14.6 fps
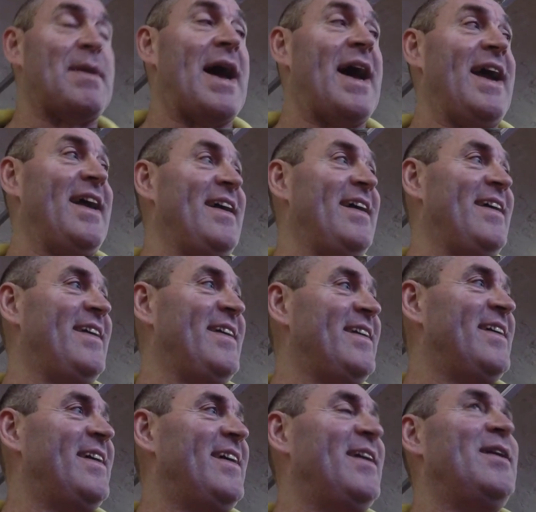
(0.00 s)
night.
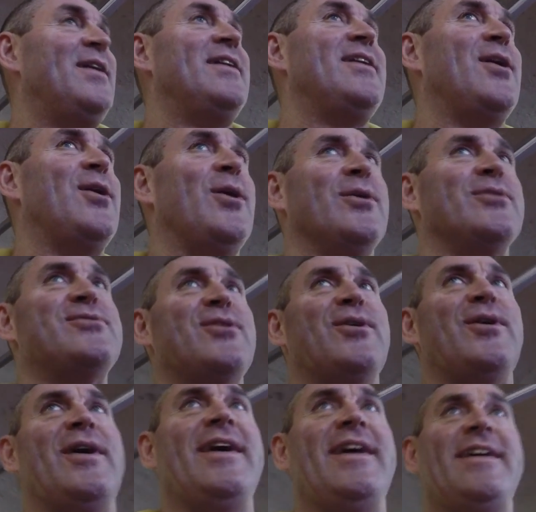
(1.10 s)
You know,
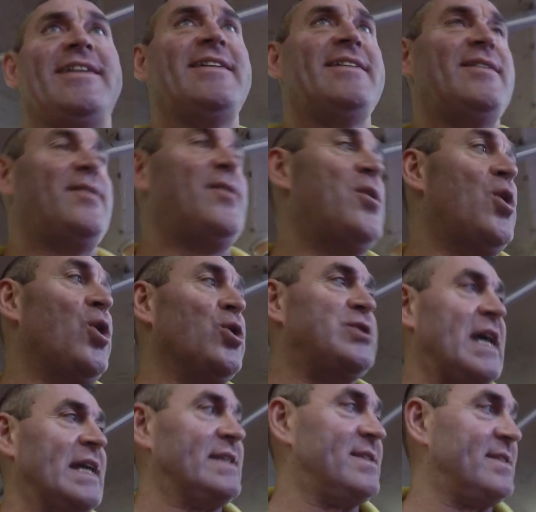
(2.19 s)
so no
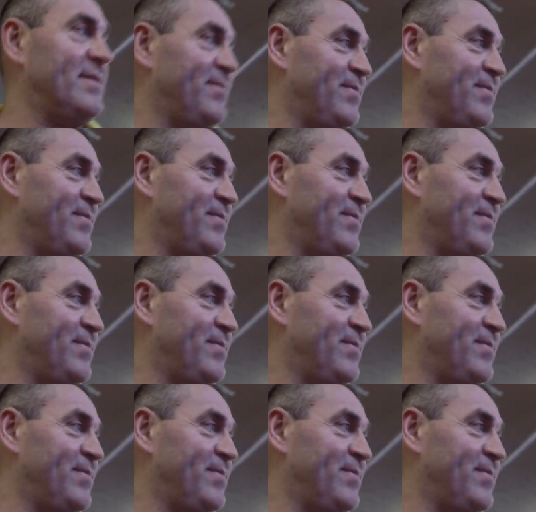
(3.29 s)
chance.